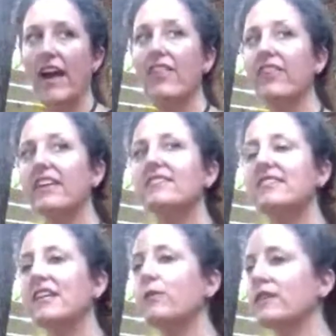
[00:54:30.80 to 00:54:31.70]
And then
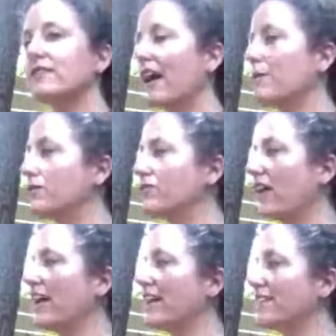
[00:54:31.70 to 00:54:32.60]
see what type of
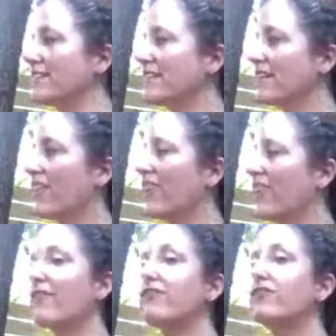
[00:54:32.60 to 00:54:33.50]
light
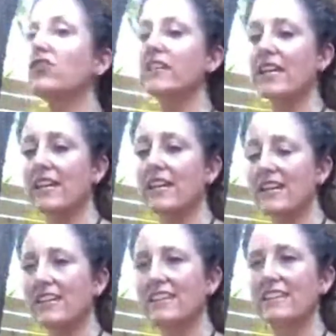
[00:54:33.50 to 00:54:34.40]
that fully
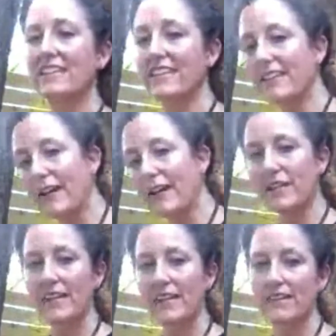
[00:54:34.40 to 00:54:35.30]
lit up
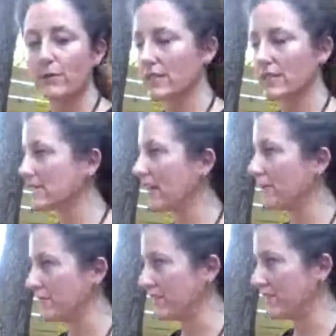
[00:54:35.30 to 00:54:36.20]
kid that was
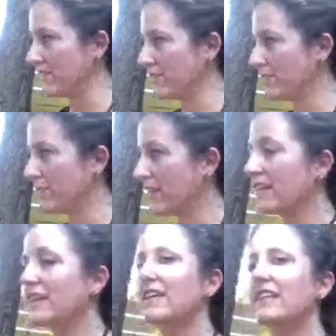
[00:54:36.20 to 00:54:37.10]
accepted
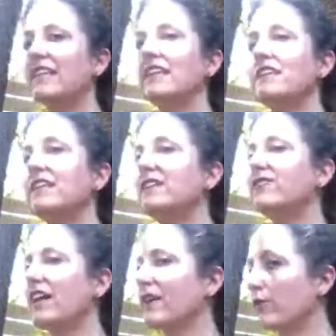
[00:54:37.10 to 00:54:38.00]
can live
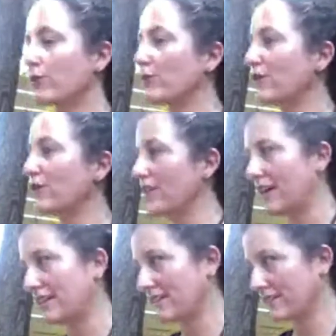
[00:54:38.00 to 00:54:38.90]
like through you
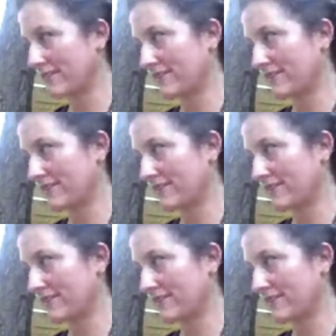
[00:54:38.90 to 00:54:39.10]
now.